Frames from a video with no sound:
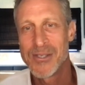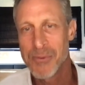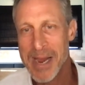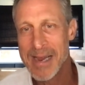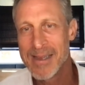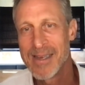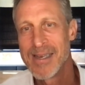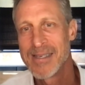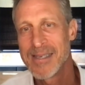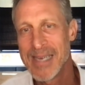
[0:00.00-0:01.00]
to drink,
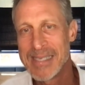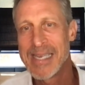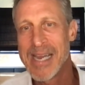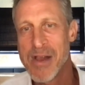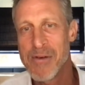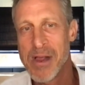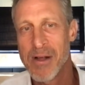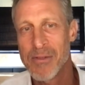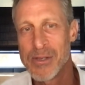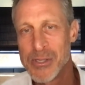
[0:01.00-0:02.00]
to not take care of
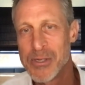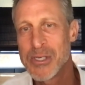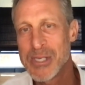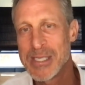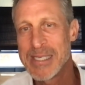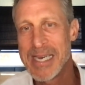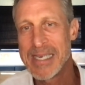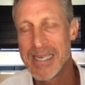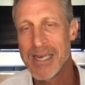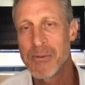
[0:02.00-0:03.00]
your health because you're just a
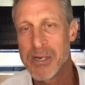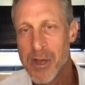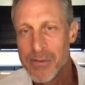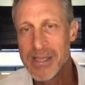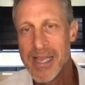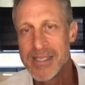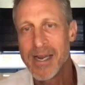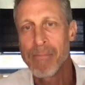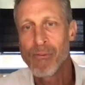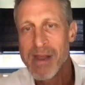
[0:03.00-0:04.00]
sitting duck. When COVID
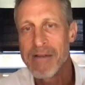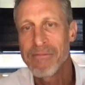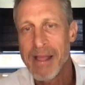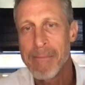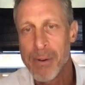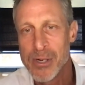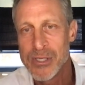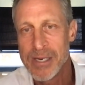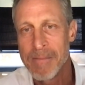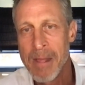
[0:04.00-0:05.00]
lands on a pre inflamed
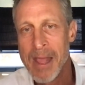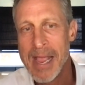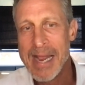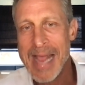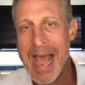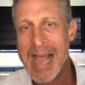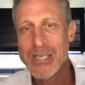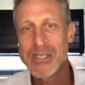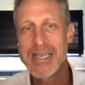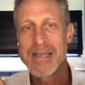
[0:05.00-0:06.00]
person, it
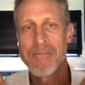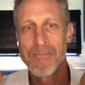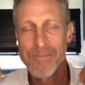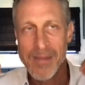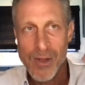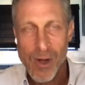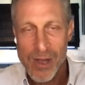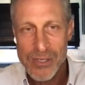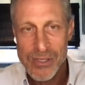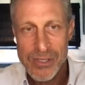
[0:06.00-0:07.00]
actually
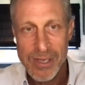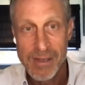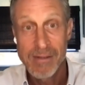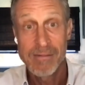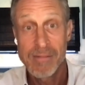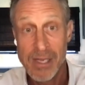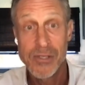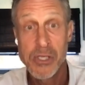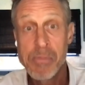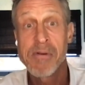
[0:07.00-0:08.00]
causes
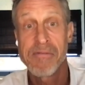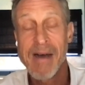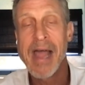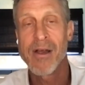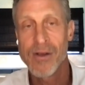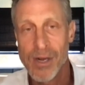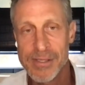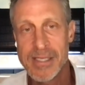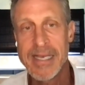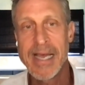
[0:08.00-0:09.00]
a super fire
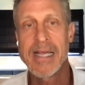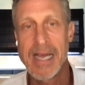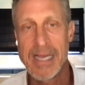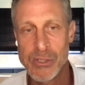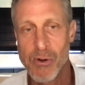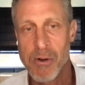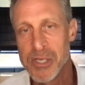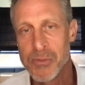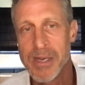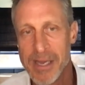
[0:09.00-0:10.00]
called the cytokine storm,